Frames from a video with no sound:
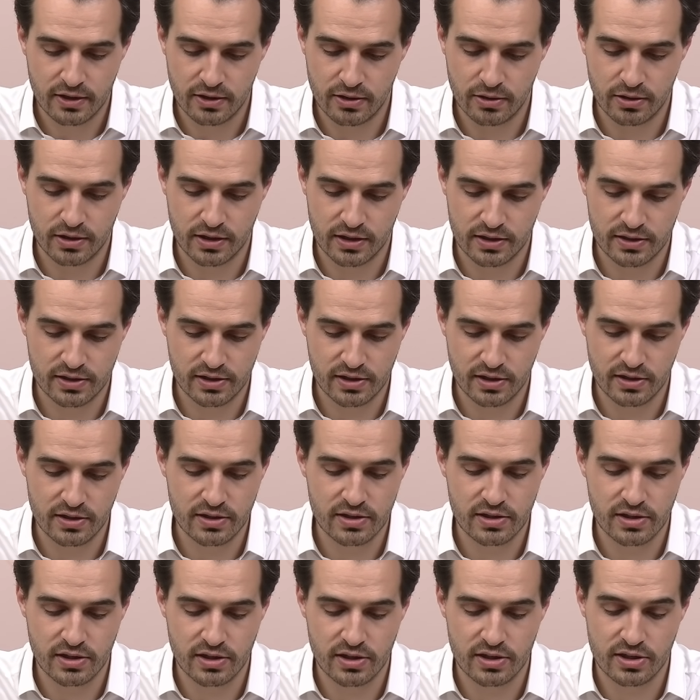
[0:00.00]
Okay,
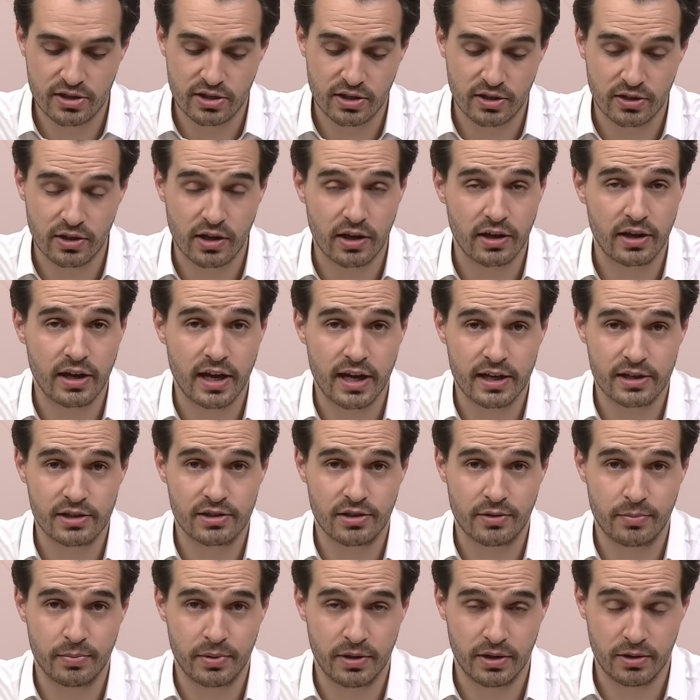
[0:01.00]
since it's an
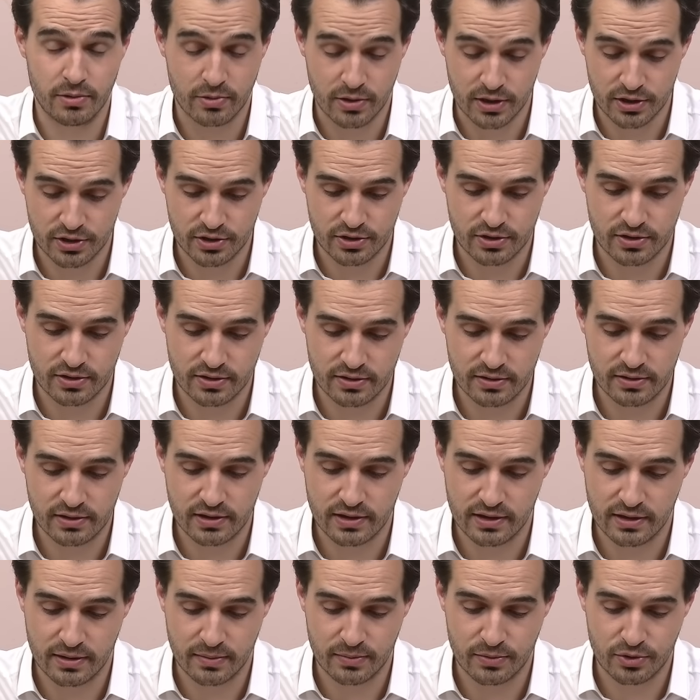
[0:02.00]
XRP question,
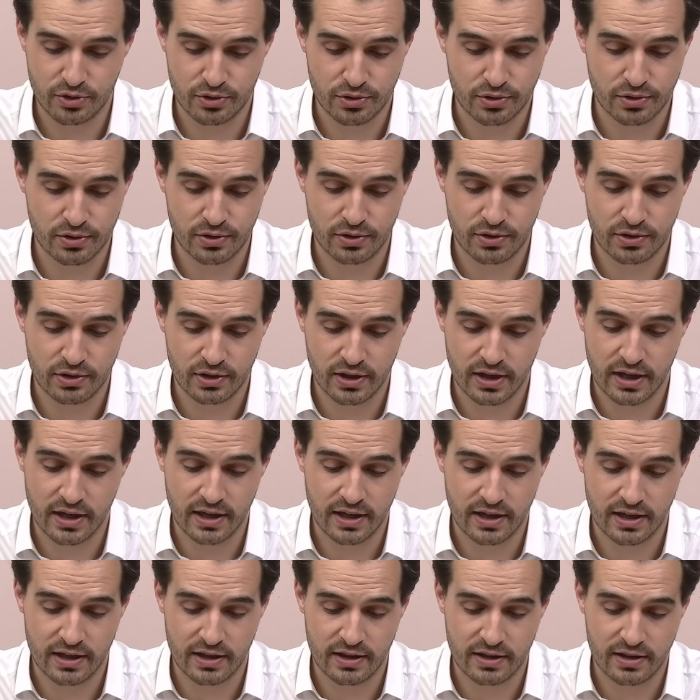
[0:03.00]
I'm sure
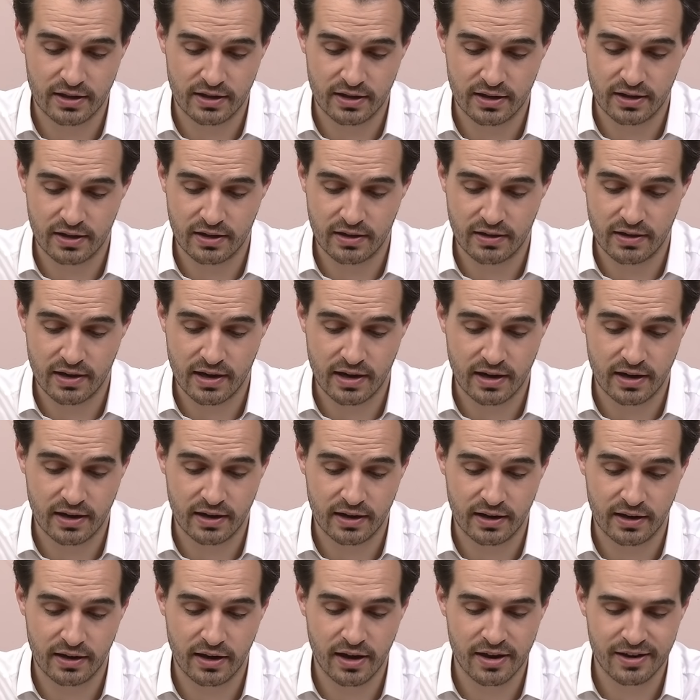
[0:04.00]
that
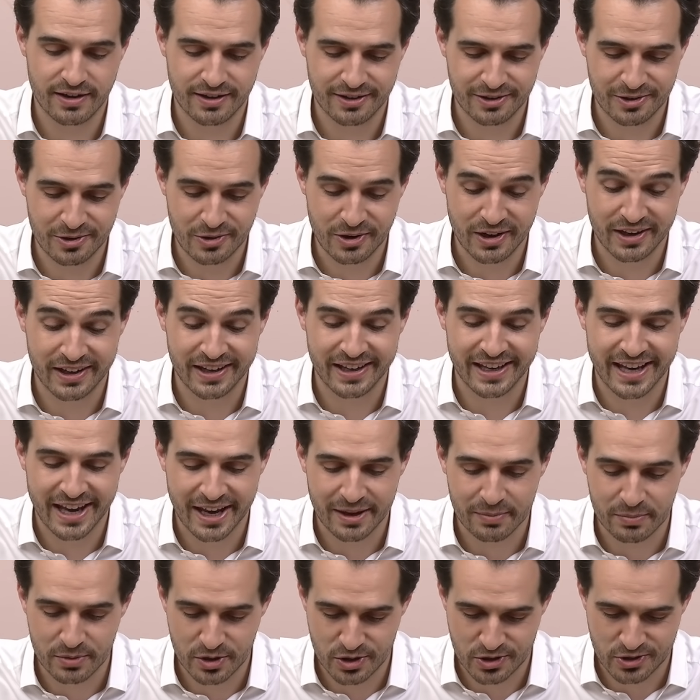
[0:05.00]
you
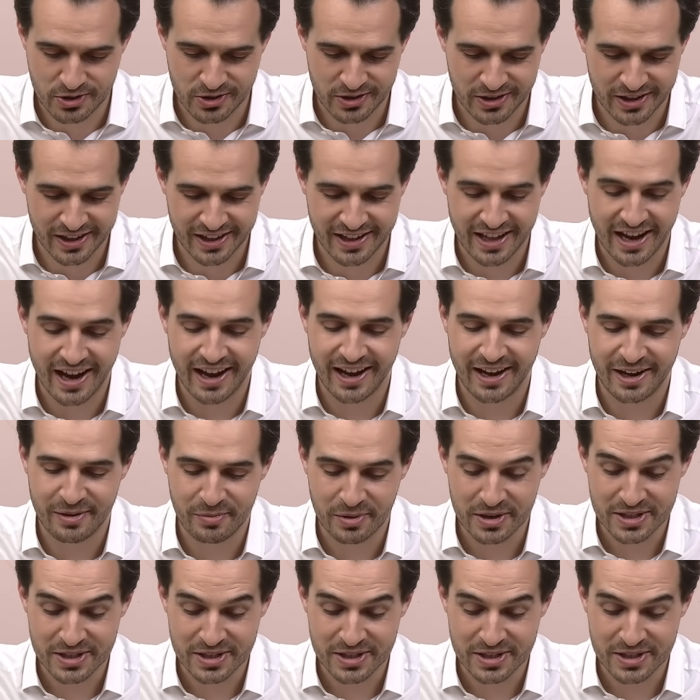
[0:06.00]
can be sure that I